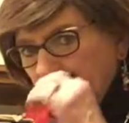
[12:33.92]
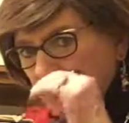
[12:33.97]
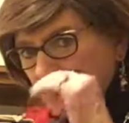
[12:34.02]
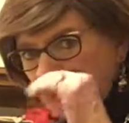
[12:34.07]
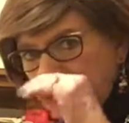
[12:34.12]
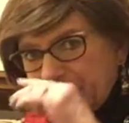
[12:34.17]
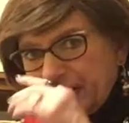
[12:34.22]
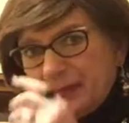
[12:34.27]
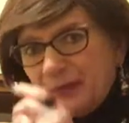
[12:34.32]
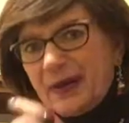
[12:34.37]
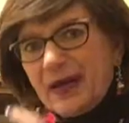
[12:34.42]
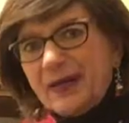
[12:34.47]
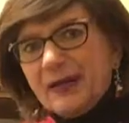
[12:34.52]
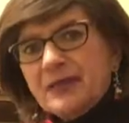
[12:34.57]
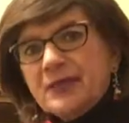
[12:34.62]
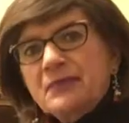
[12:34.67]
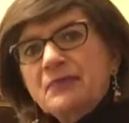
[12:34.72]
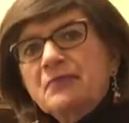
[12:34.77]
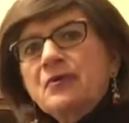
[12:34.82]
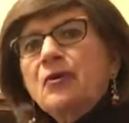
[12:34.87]
But the
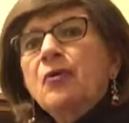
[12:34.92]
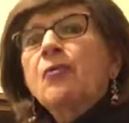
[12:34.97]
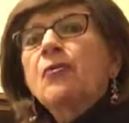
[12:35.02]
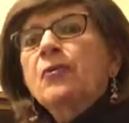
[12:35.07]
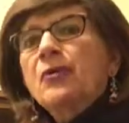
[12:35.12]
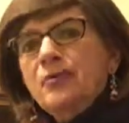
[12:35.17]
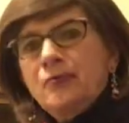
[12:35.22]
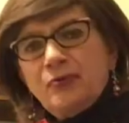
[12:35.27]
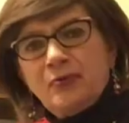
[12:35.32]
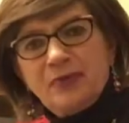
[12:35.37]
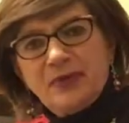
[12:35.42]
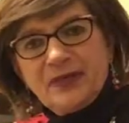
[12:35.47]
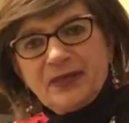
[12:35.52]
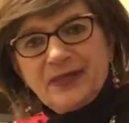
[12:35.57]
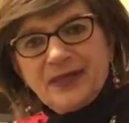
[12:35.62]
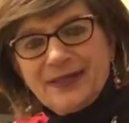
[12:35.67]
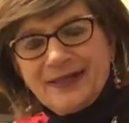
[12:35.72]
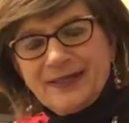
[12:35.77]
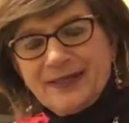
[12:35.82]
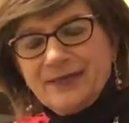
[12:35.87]
balance of corn will be
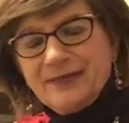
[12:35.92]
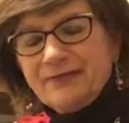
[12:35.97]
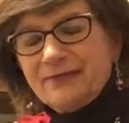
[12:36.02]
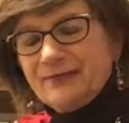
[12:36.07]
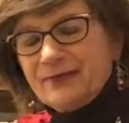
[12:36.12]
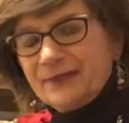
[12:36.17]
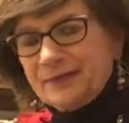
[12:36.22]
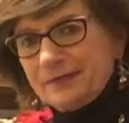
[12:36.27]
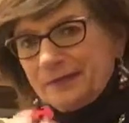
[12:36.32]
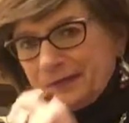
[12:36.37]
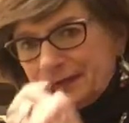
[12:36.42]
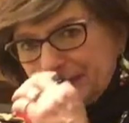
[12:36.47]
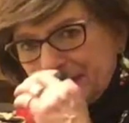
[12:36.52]
slightly different.